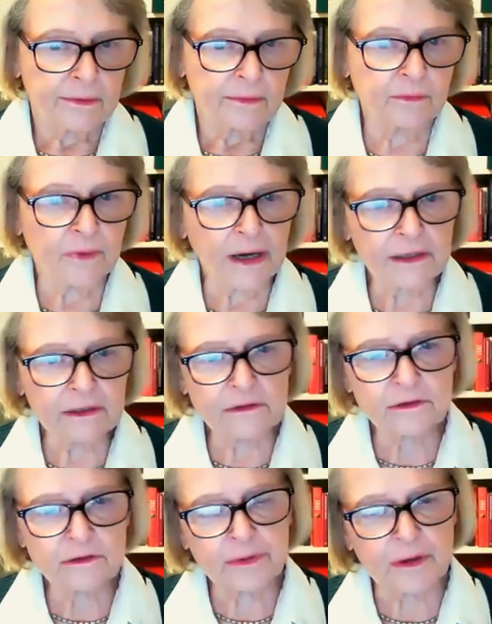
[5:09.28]

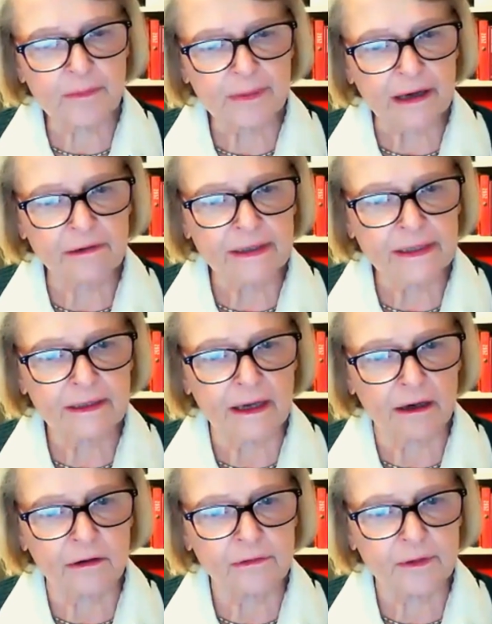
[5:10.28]
While
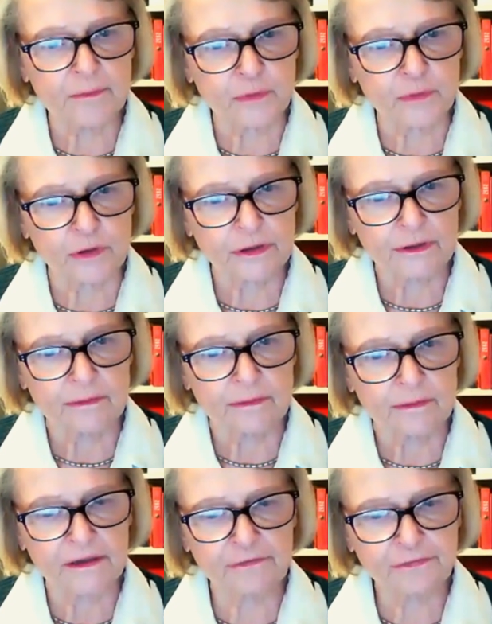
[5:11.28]
preparing our report,
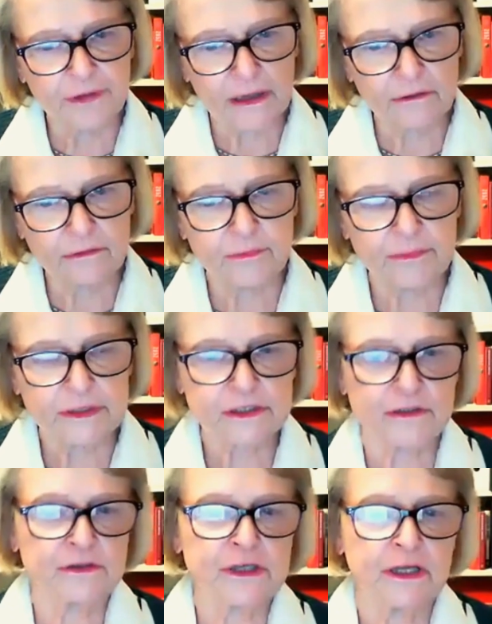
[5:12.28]
my fellow
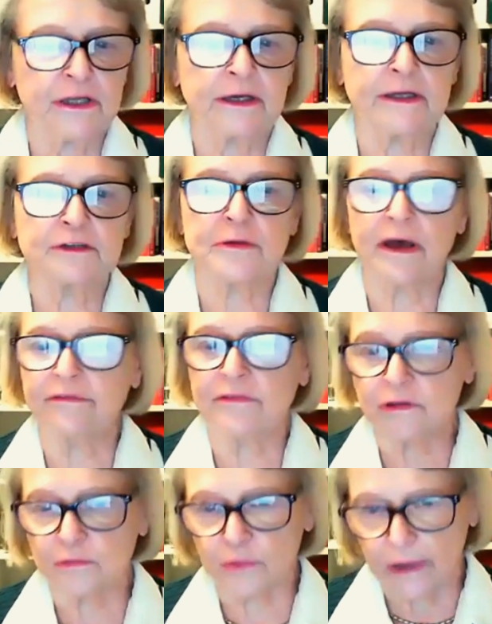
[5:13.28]
commissioners and I
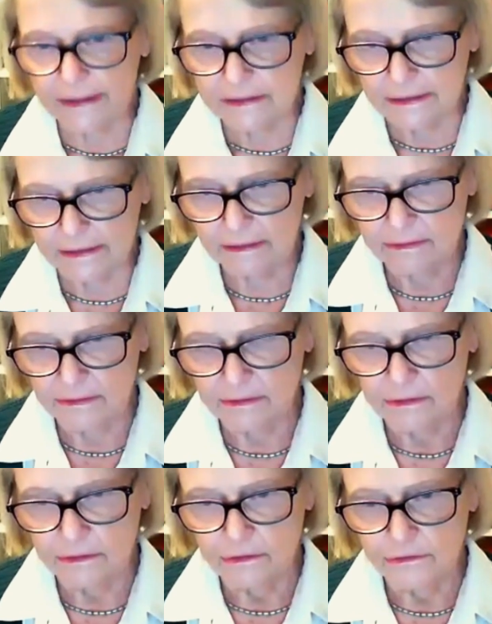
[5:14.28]
traveled widely
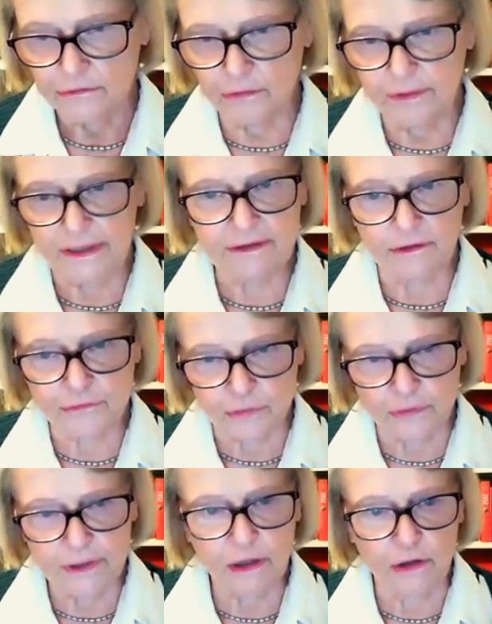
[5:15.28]
to get a
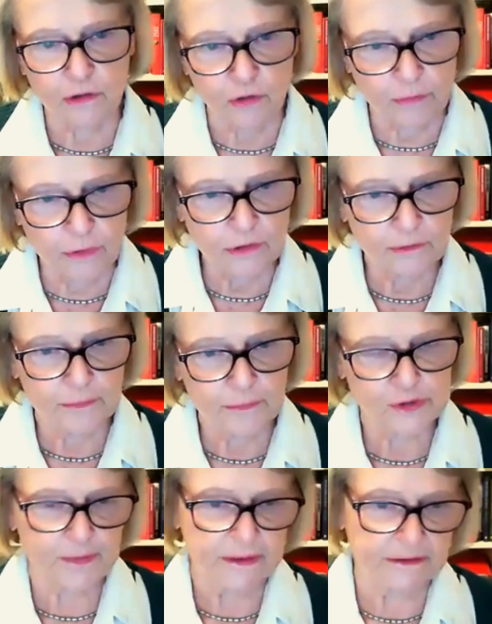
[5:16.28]
truly global
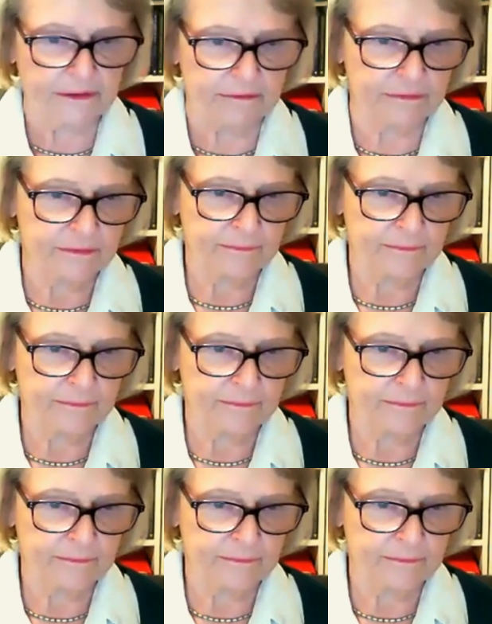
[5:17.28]
perspective.